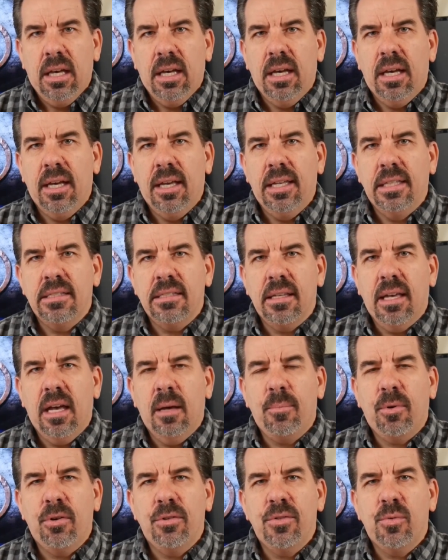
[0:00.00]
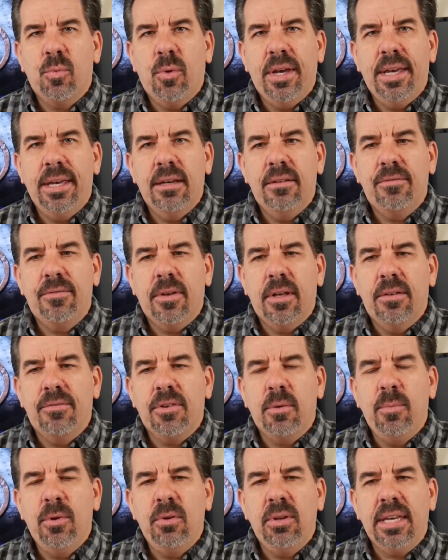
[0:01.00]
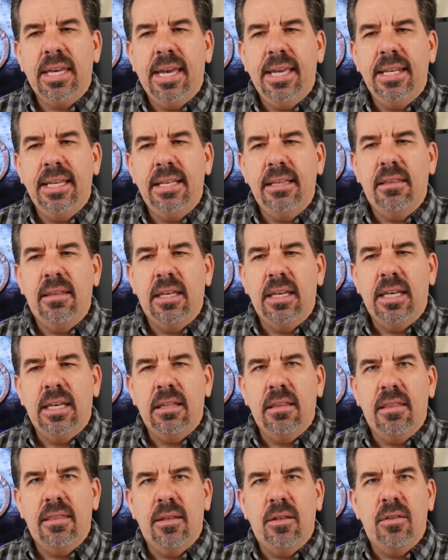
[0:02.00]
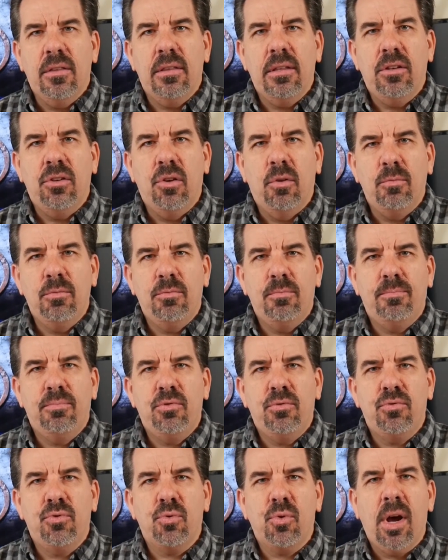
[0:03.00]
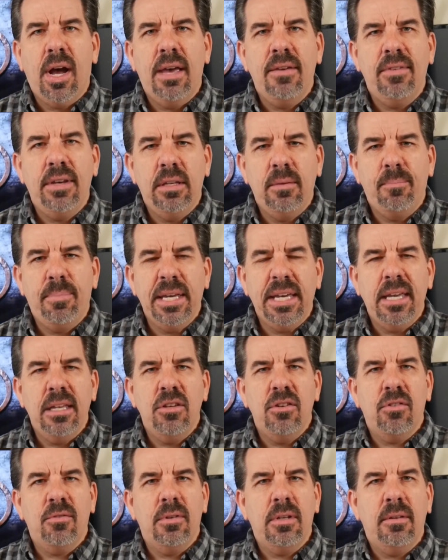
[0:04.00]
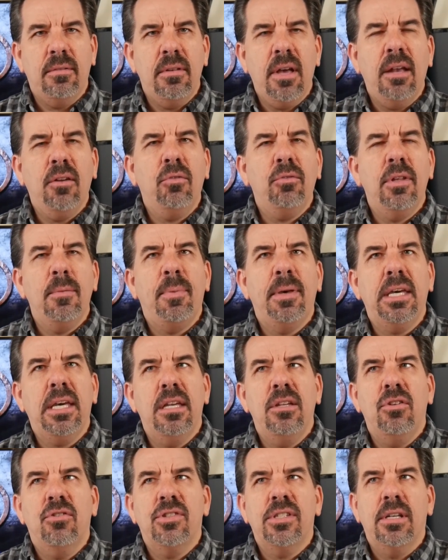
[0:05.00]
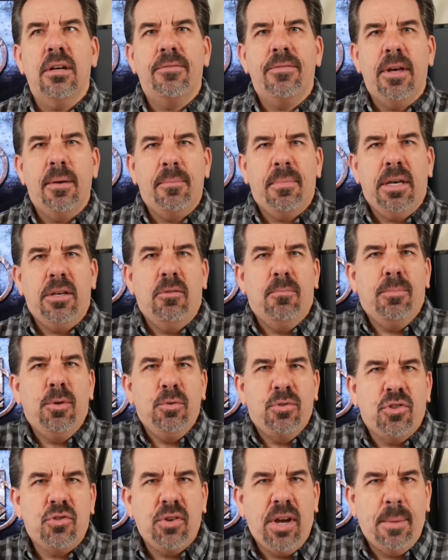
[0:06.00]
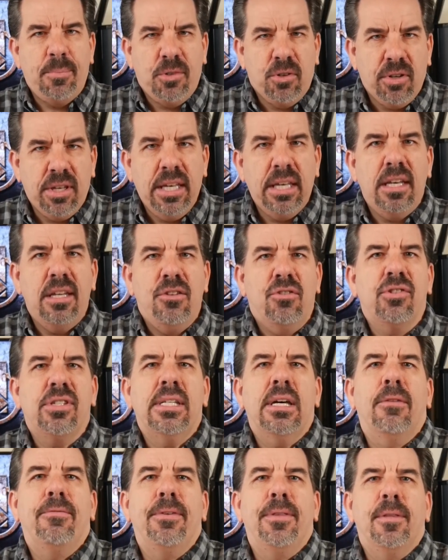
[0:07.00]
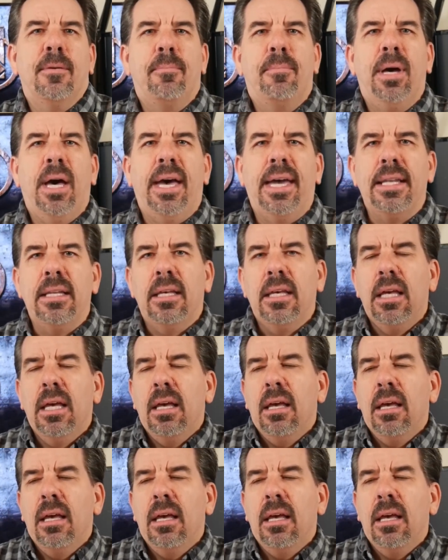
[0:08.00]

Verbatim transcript: Uh, it's Hubbard's way of, of communicating the, the, you know, driving, picking your, not only picking yourself up by your bootstraps or kicking yourself in the butt,